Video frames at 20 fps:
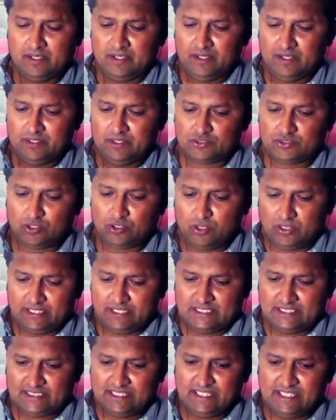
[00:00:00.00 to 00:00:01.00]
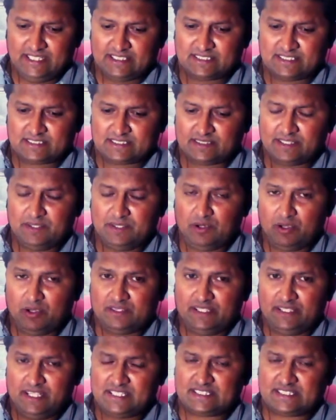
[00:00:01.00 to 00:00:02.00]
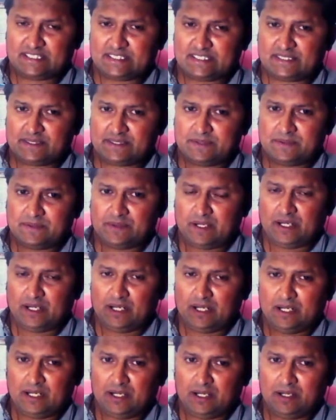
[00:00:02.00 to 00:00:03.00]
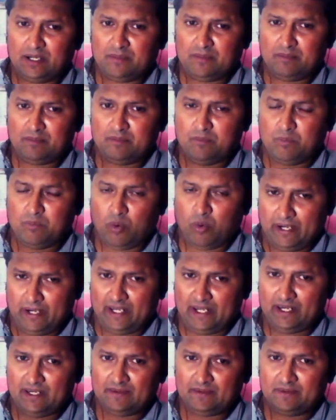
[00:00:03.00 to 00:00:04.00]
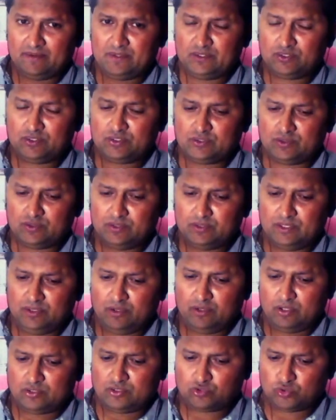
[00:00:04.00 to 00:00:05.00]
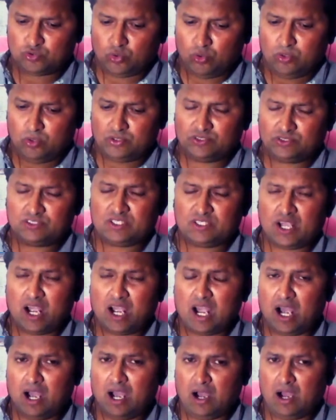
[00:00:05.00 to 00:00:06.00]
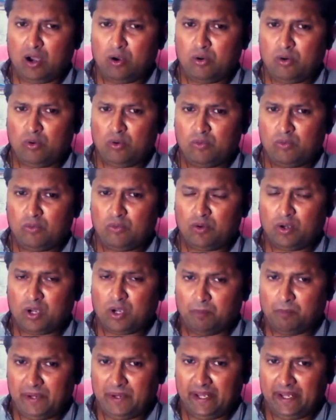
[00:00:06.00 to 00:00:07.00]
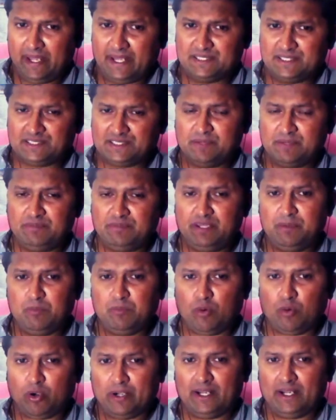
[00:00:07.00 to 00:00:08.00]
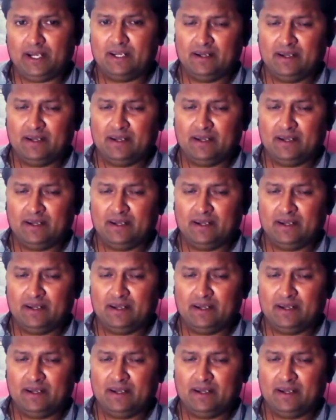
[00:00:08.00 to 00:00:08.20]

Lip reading: So this is, this model, shows how comprehensive the model